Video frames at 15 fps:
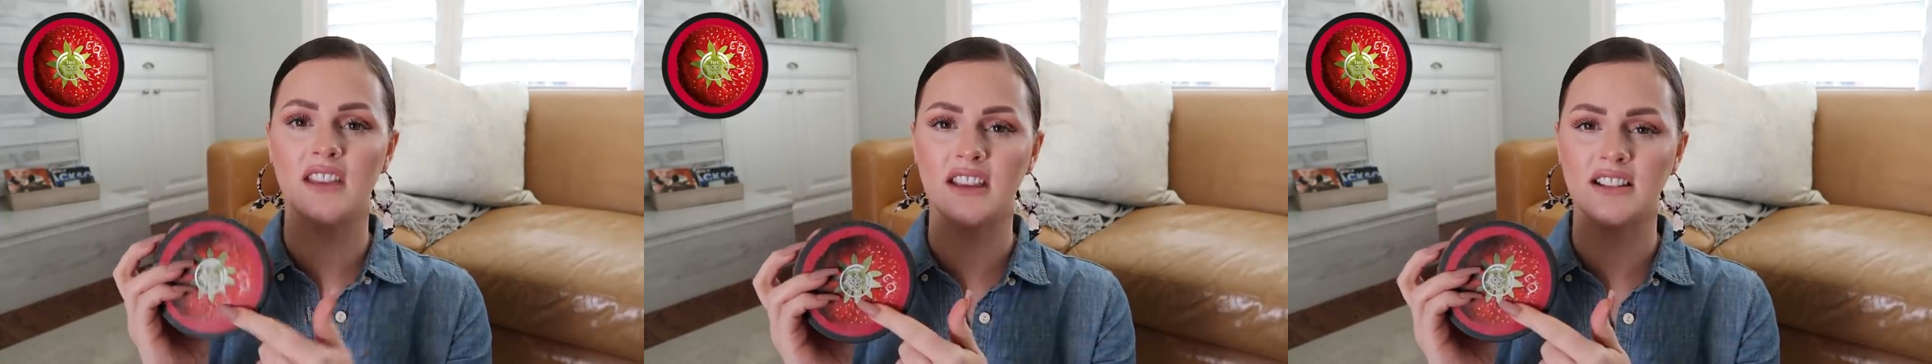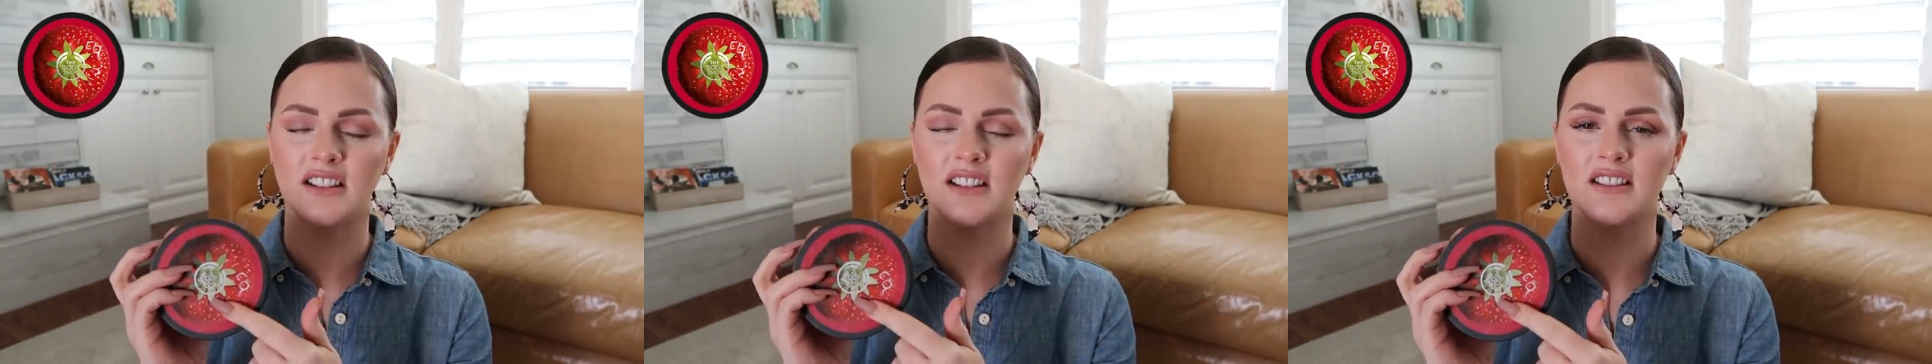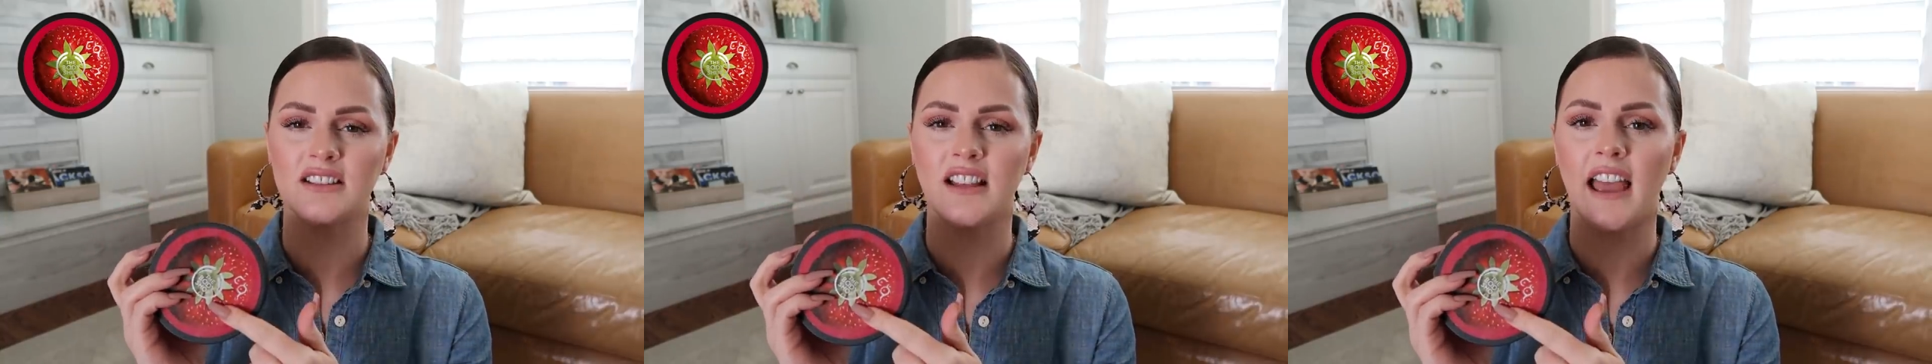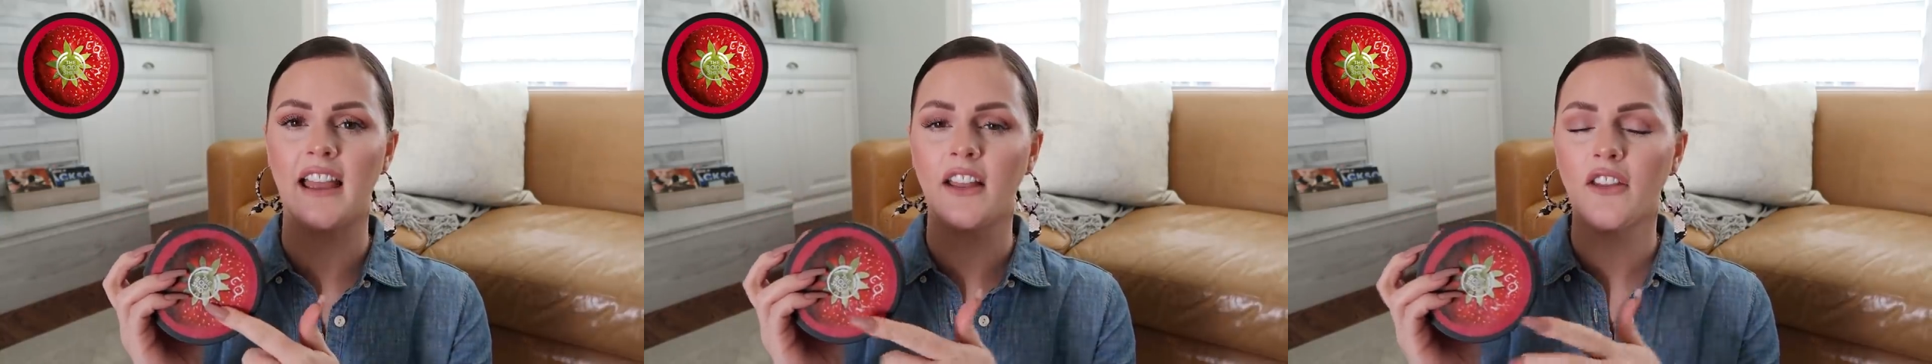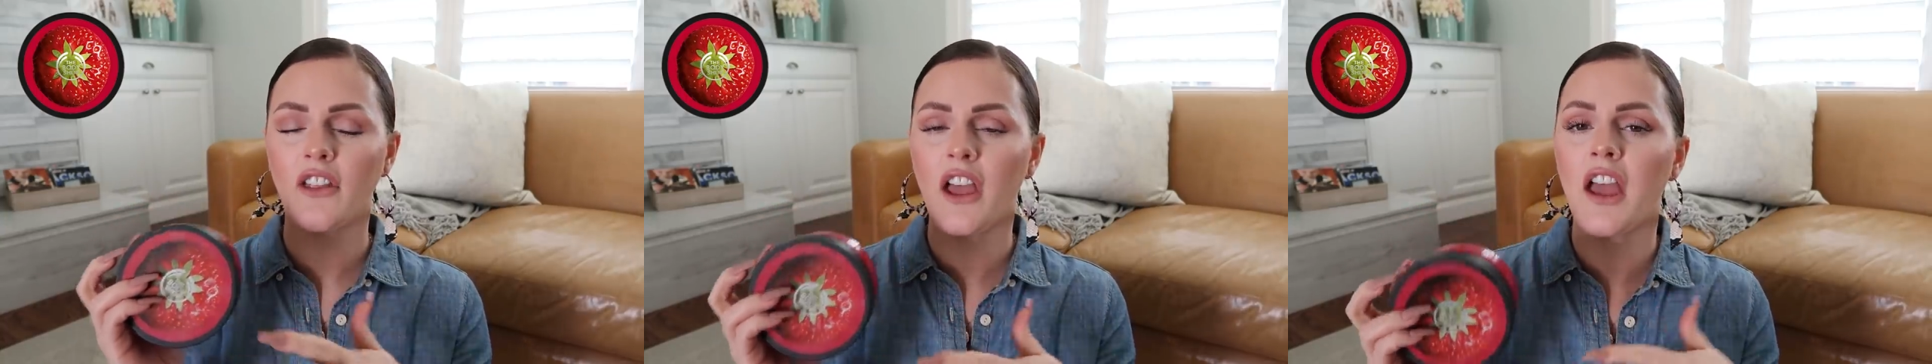this is
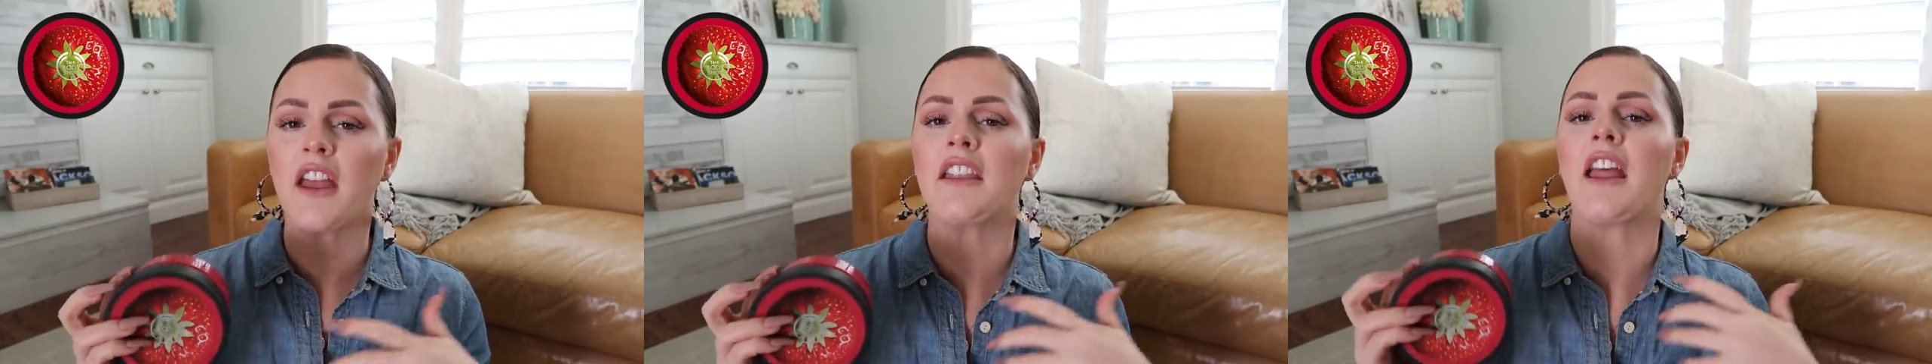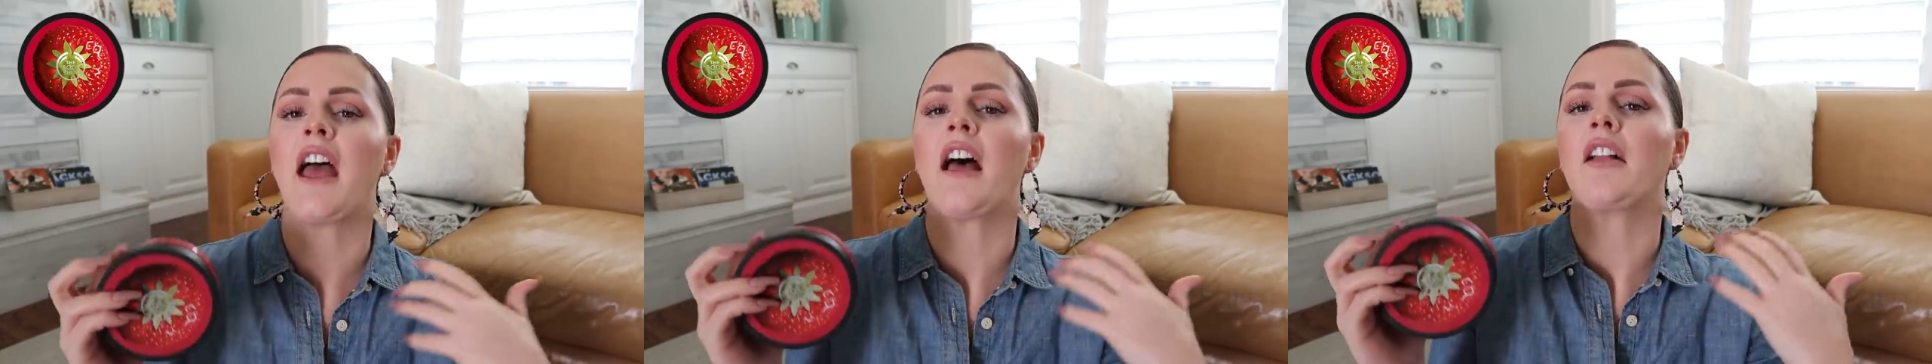like an